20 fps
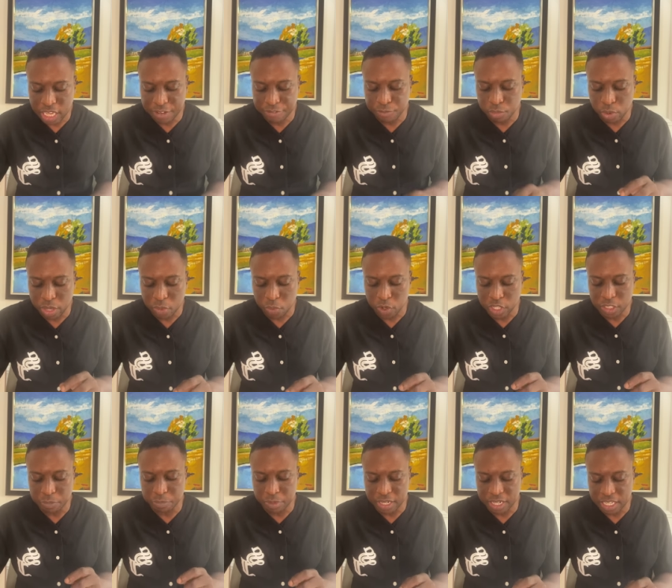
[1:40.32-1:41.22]
if we
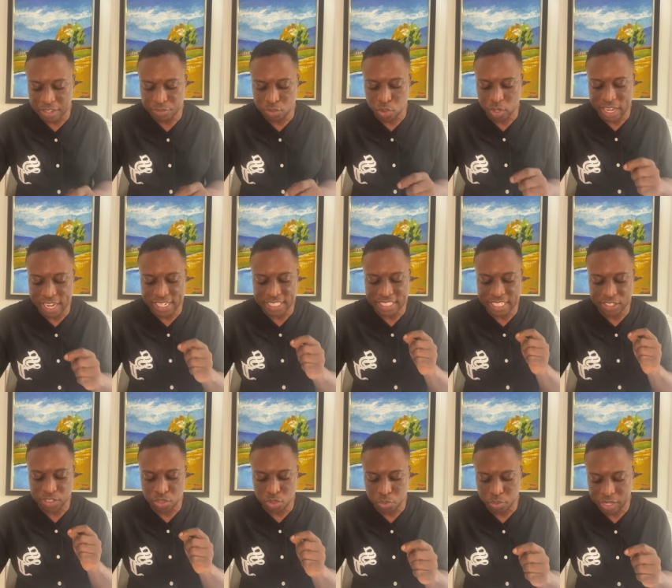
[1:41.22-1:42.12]
which believe do
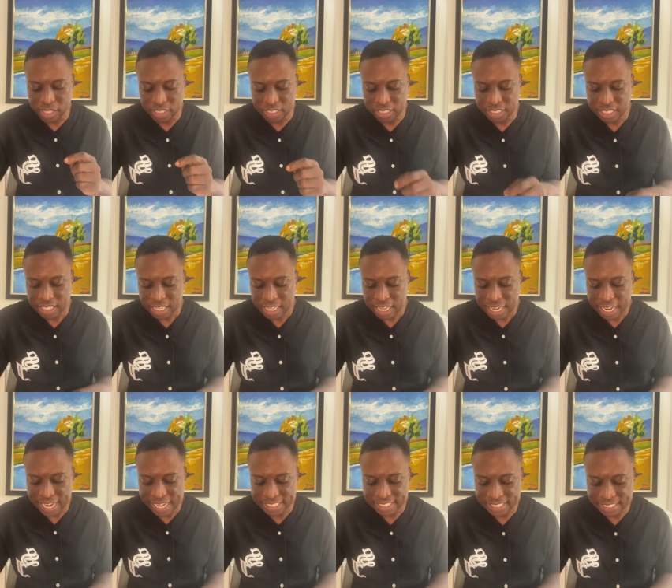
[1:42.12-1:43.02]
enter into rest,
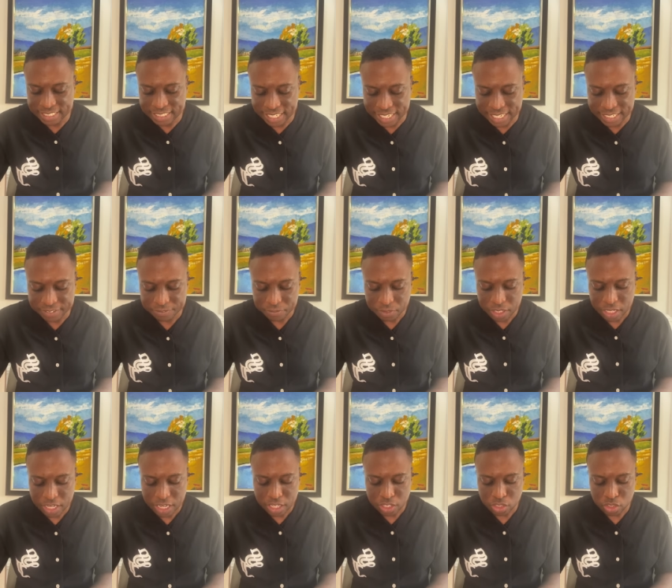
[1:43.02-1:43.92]
as he said,
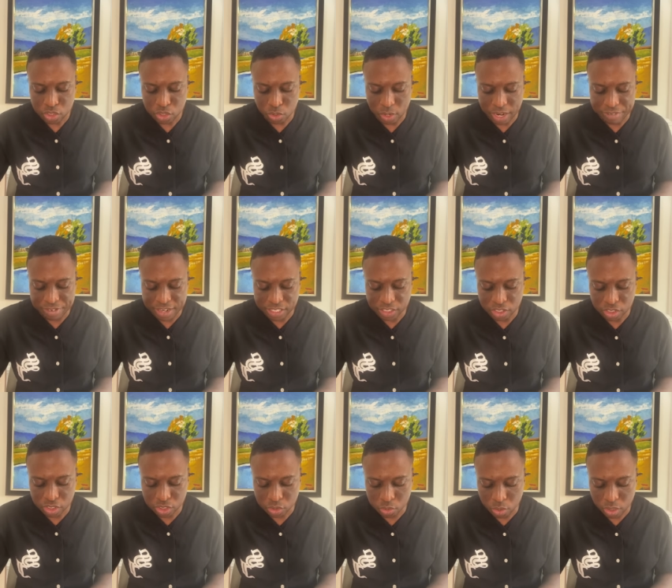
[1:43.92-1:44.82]
so have I
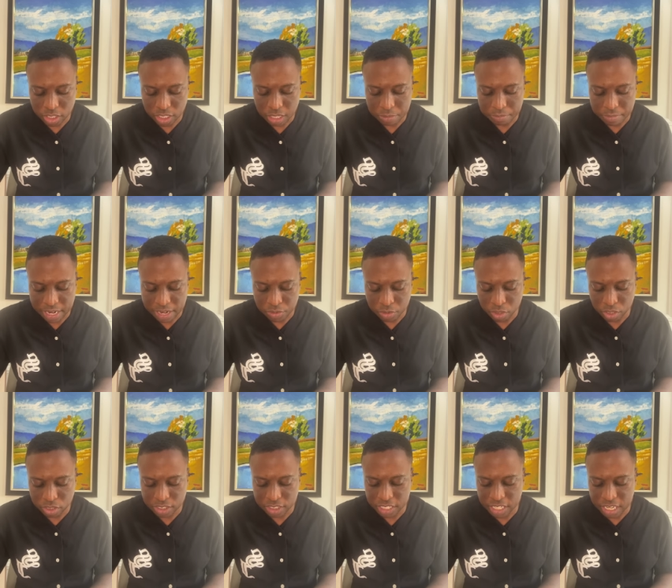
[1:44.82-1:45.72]
sworn in my
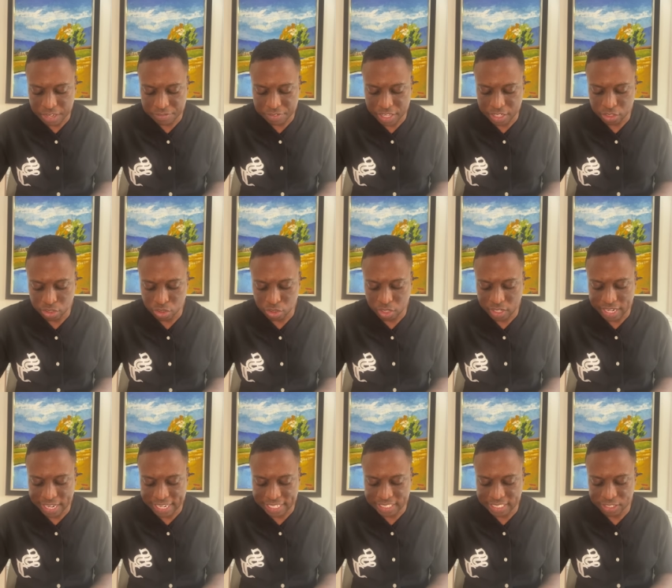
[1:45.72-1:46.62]
wrath, if they should
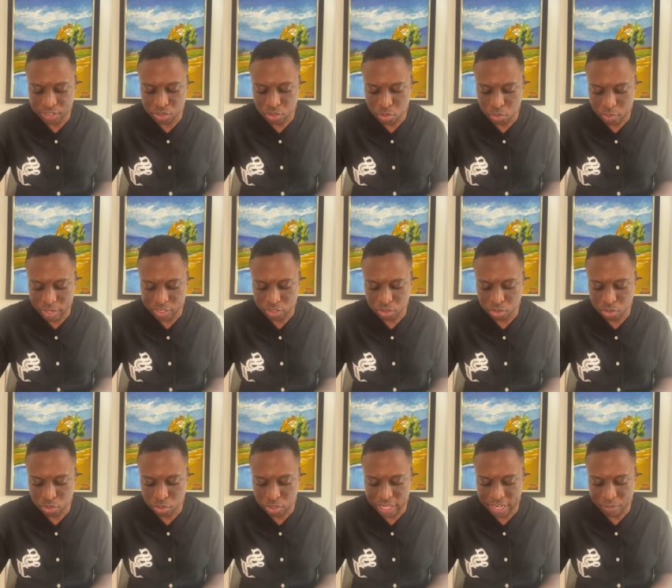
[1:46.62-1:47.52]
not enter into rest
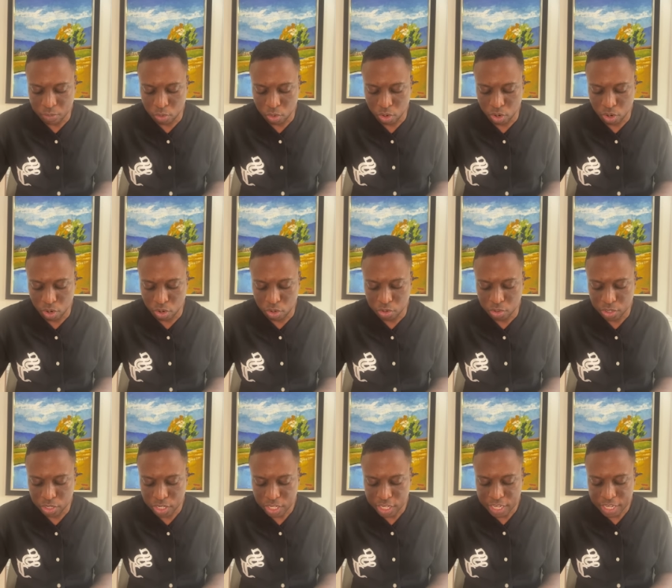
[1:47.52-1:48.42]
through them.
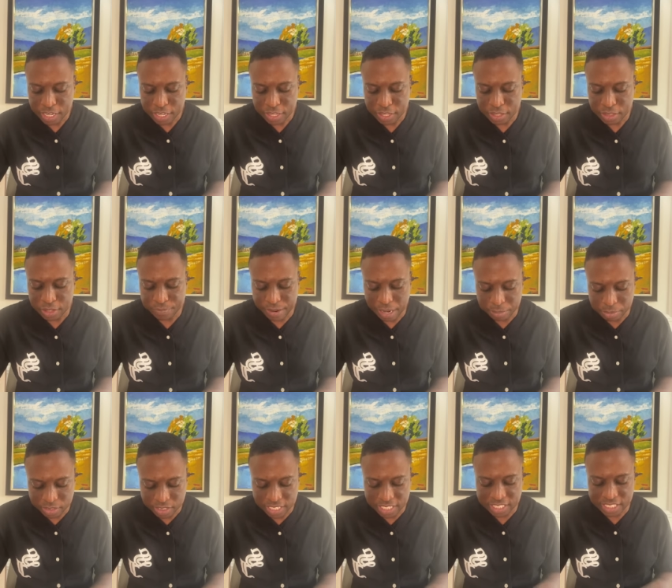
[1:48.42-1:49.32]
The
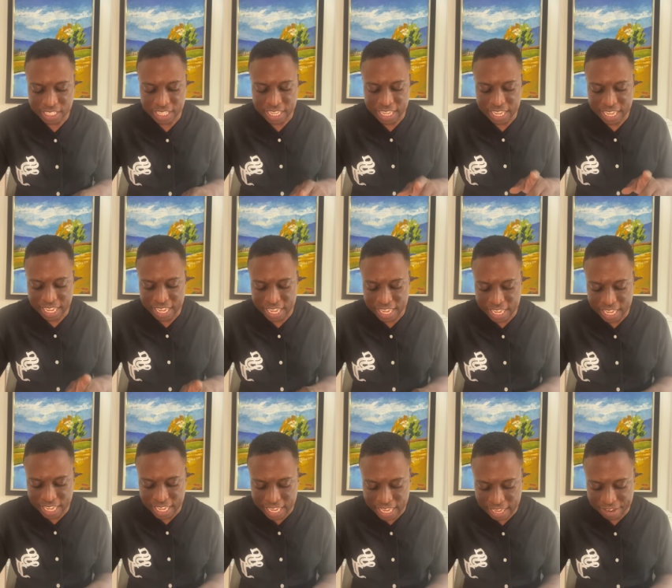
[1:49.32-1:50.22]
Bible says,
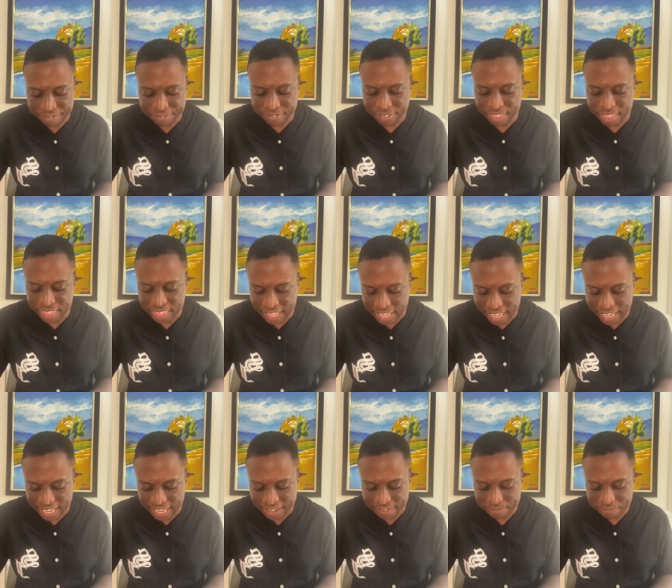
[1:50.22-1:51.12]
if
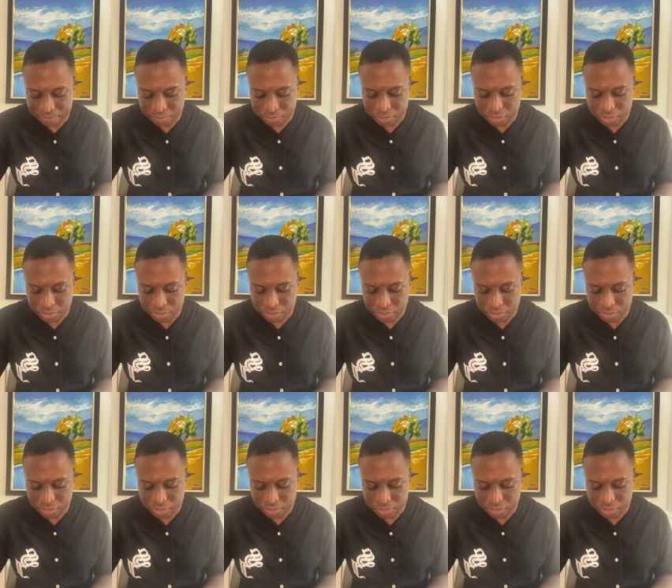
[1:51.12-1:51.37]
they